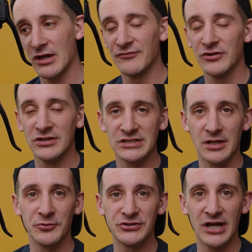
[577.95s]
I've done this a
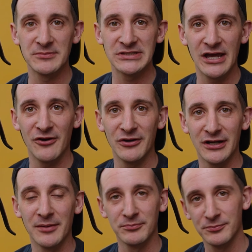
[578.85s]
couple times now,
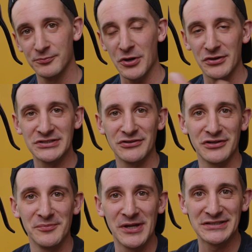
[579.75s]
and I'm probably still
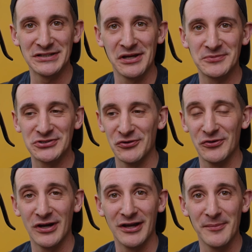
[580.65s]
gonna mess it up,
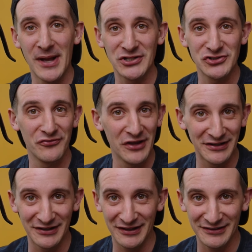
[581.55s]
so magic of
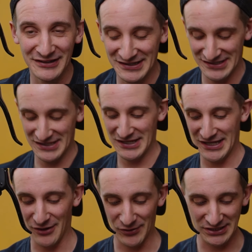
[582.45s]
editing.
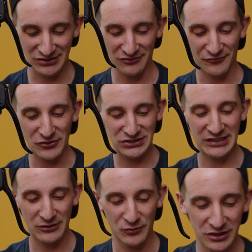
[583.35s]
Anyway, so the first thing that we're